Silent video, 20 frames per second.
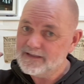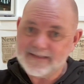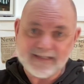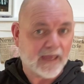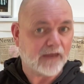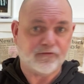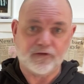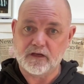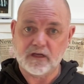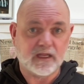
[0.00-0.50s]

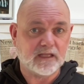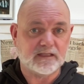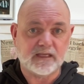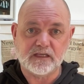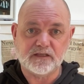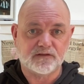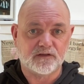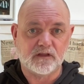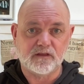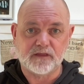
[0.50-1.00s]
definitely need
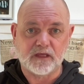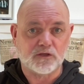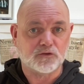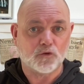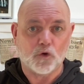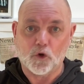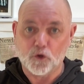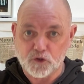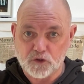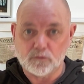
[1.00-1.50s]
these three things
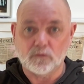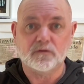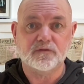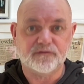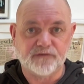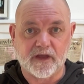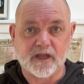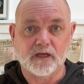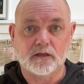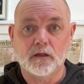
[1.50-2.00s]
or you will
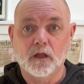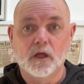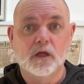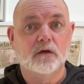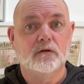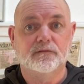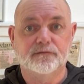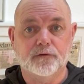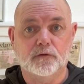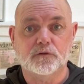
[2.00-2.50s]
fail,
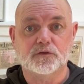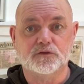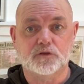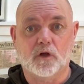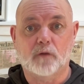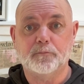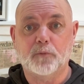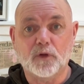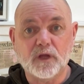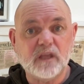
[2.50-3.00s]
full
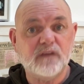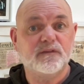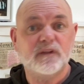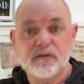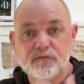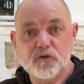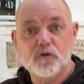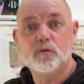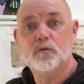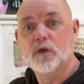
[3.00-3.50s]
stop. But even
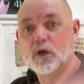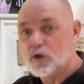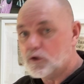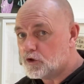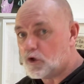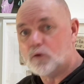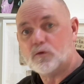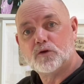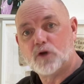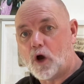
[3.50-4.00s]
if you
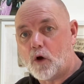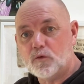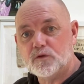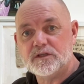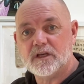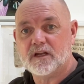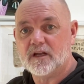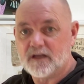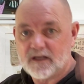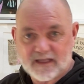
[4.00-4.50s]
go and
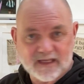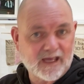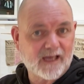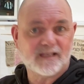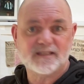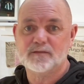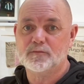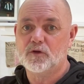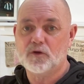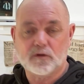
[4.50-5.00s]
coach at an
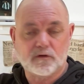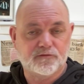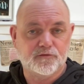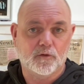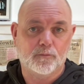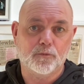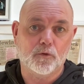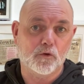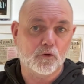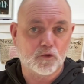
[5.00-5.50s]
academy or a
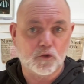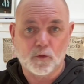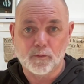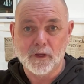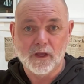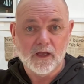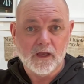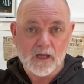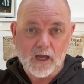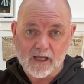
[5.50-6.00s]
football
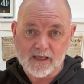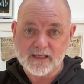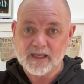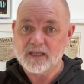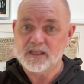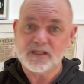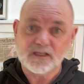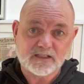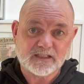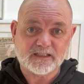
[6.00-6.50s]
club,
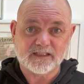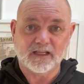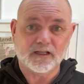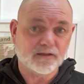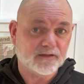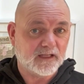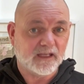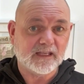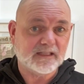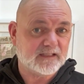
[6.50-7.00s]
again, you'll
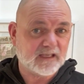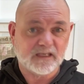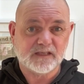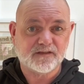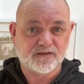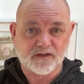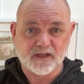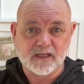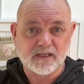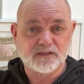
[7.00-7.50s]
still need these
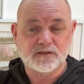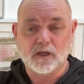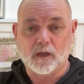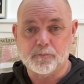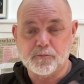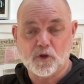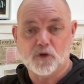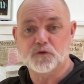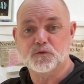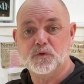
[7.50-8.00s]
things,
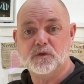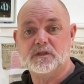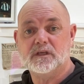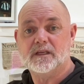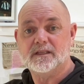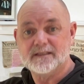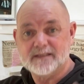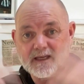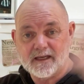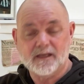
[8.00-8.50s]
I'll be honest with
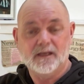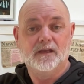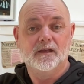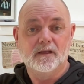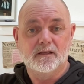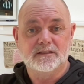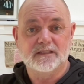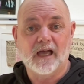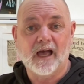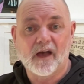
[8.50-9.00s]
you,
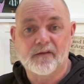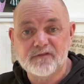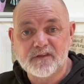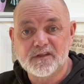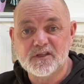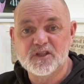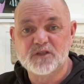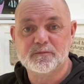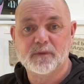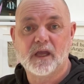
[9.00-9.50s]
to have the
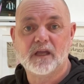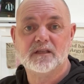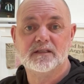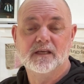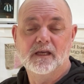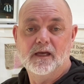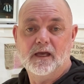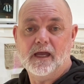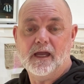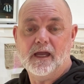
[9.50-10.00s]
respect
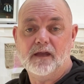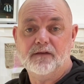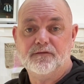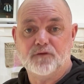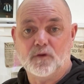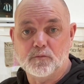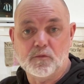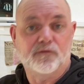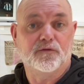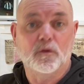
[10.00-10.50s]

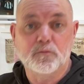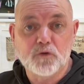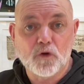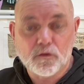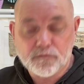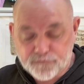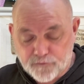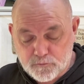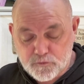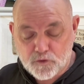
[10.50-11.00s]
from
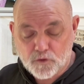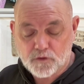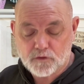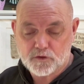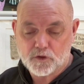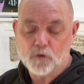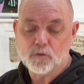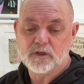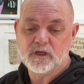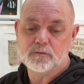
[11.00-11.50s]
your
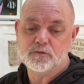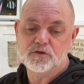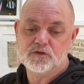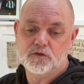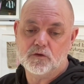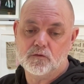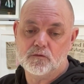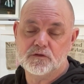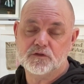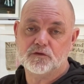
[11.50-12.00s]
goalkeeping
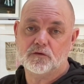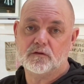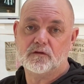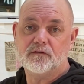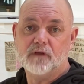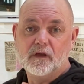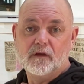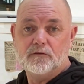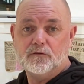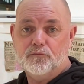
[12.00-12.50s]
students. So the
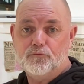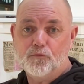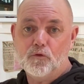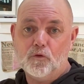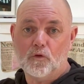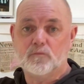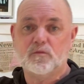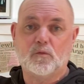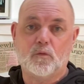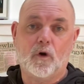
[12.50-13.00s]
rule
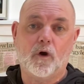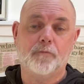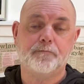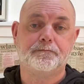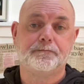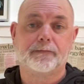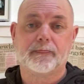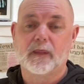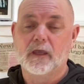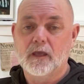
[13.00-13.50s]
number one
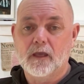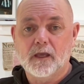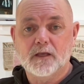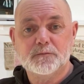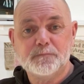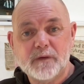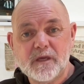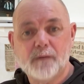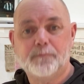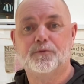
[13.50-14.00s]
is
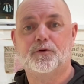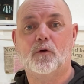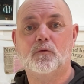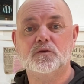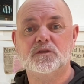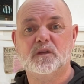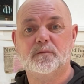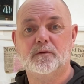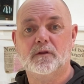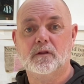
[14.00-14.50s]
be
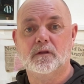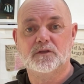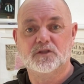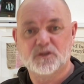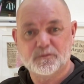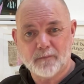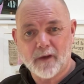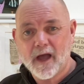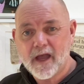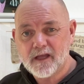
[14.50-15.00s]
approachable,
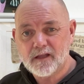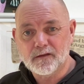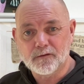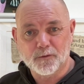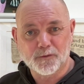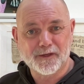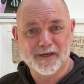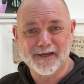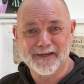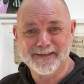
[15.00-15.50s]
smile,
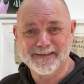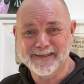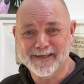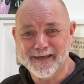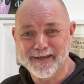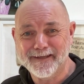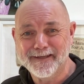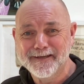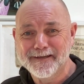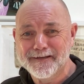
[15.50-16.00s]
okay?
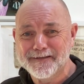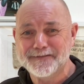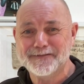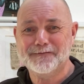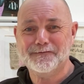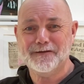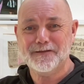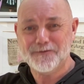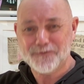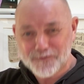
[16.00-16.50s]
Yeah.
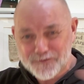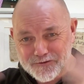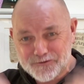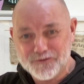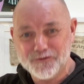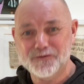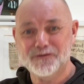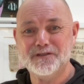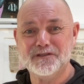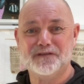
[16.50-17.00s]
So when your
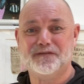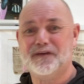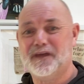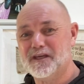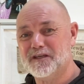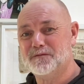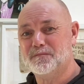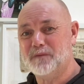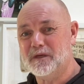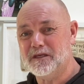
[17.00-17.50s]
students
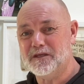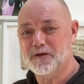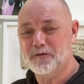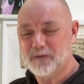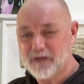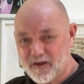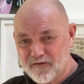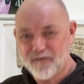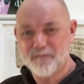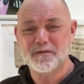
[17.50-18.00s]
first meet you,
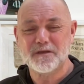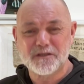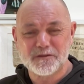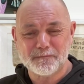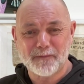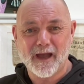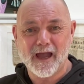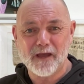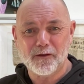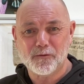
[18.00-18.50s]
give them a
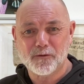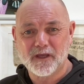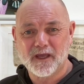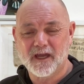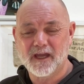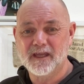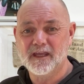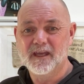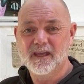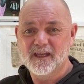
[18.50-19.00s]
smile,
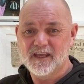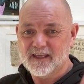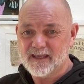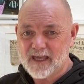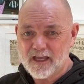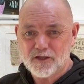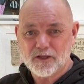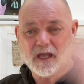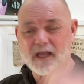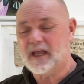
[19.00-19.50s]
okay?
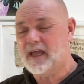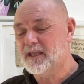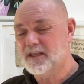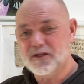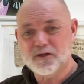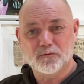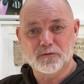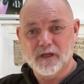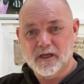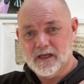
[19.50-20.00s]
Get that,
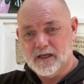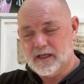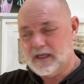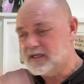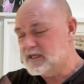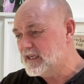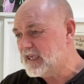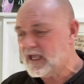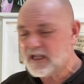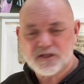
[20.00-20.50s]
you know,
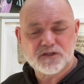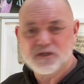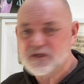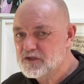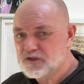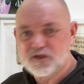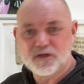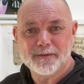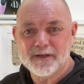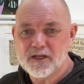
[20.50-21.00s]
you get
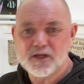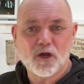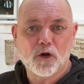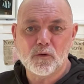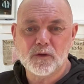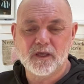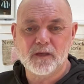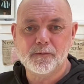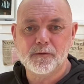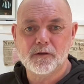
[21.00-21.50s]
too many
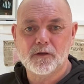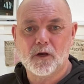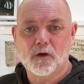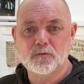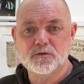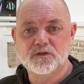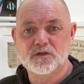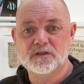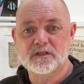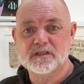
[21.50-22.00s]
goalkeeping
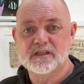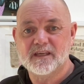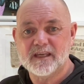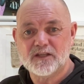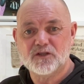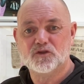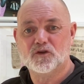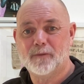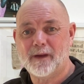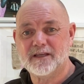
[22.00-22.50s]
coaches and you
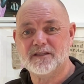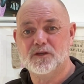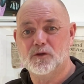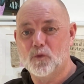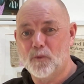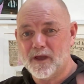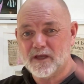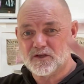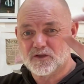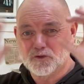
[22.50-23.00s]
get some actually
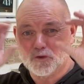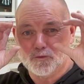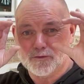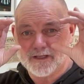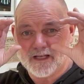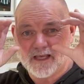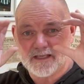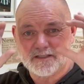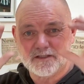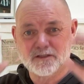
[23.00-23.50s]
who wear
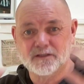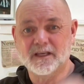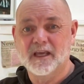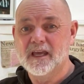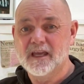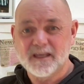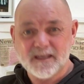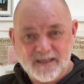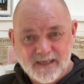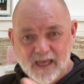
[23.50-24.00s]
sunglasses.
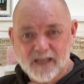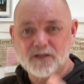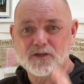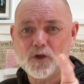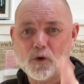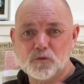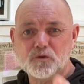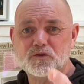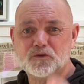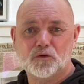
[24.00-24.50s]
Get
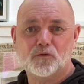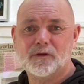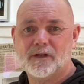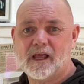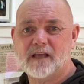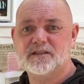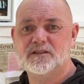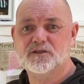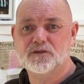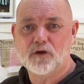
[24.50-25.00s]
those
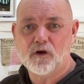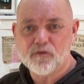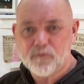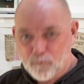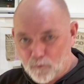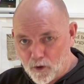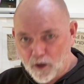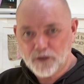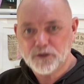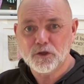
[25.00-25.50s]
sunglasses off.
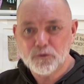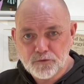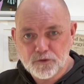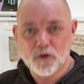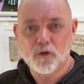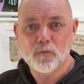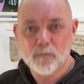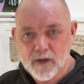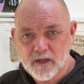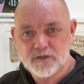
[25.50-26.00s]
What are you
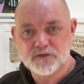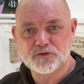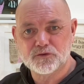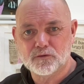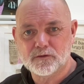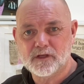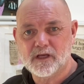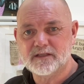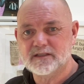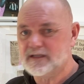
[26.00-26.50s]
doing wearing
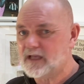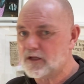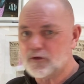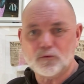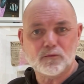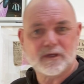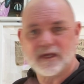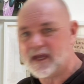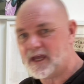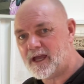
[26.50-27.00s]
sunglasses? I
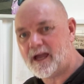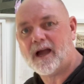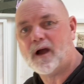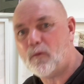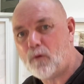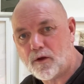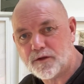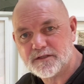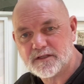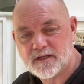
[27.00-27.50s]
don't care
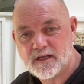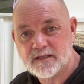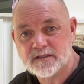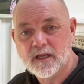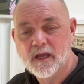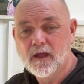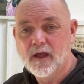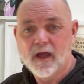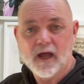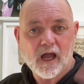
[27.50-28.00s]
how hot it is.
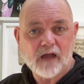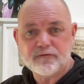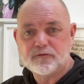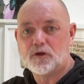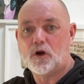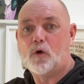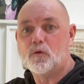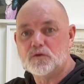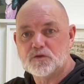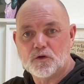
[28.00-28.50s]
I've
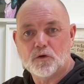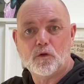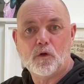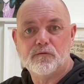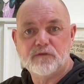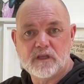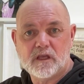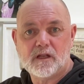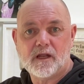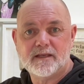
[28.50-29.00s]
coached all
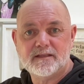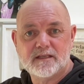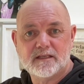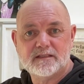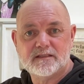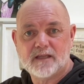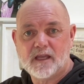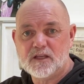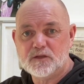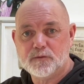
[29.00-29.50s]
over the United
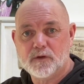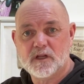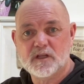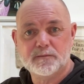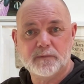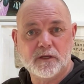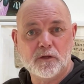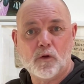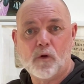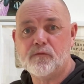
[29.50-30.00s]
States where it's
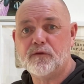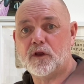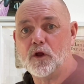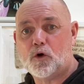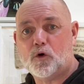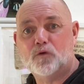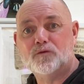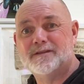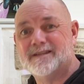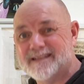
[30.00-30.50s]
been over
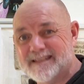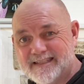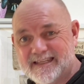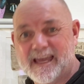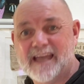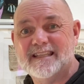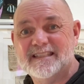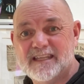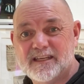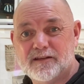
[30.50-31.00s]

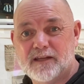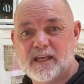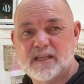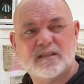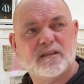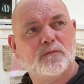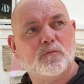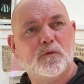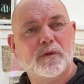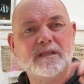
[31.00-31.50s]
110 degrees.
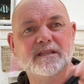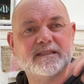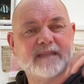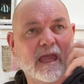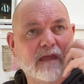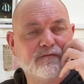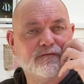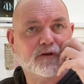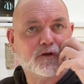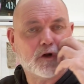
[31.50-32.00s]
I think we were in
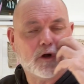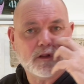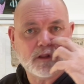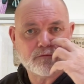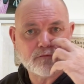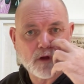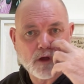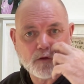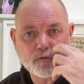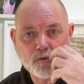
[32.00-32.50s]
Denver,
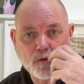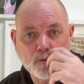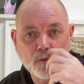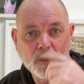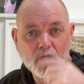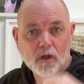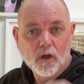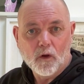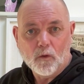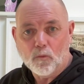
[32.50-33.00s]
Colorado
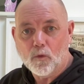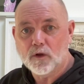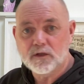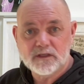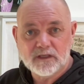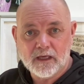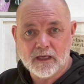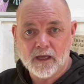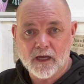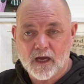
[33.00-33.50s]

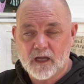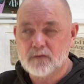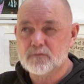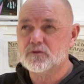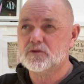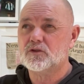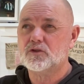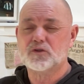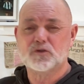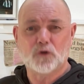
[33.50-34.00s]
one year and it
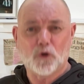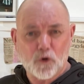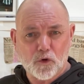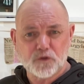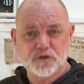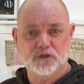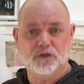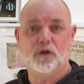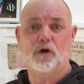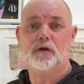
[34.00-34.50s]
was
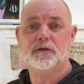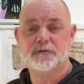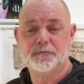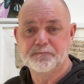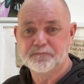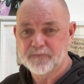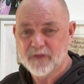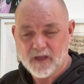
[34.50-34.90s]
scorching hot.